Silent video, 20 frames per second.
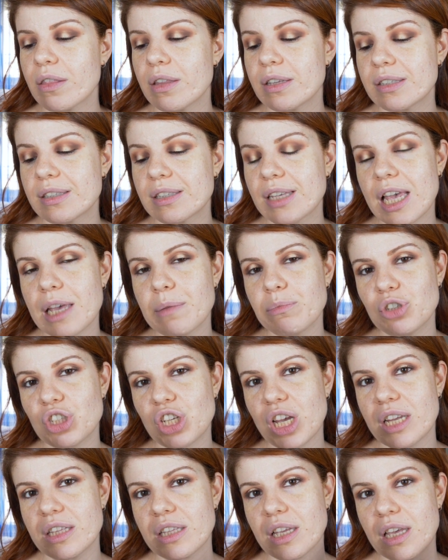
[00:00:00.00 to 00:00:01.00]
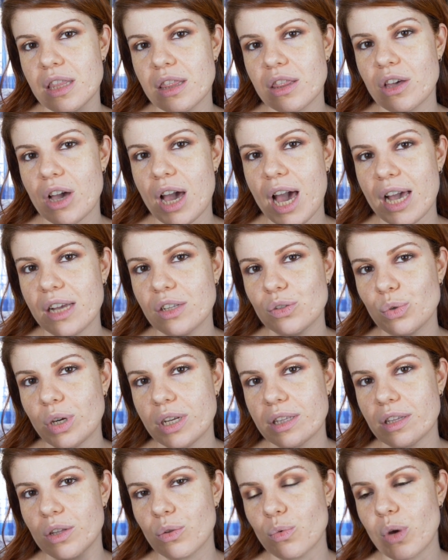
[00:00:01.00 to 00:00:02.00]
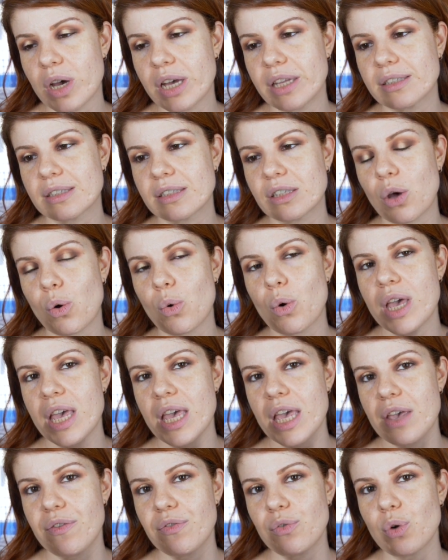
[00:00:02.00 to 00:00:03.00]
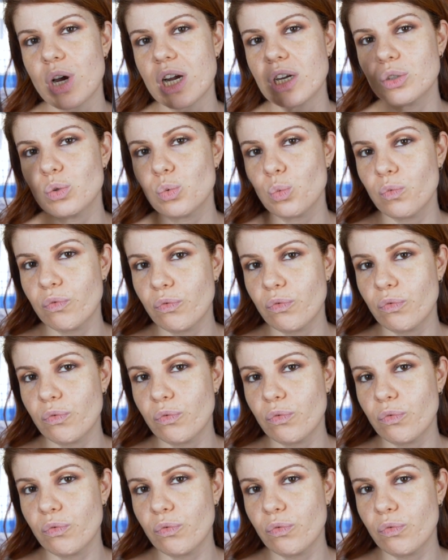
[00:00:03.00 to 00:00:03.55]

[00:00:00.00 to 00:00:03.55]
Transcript: the same shade in the hydrating one. So if you are at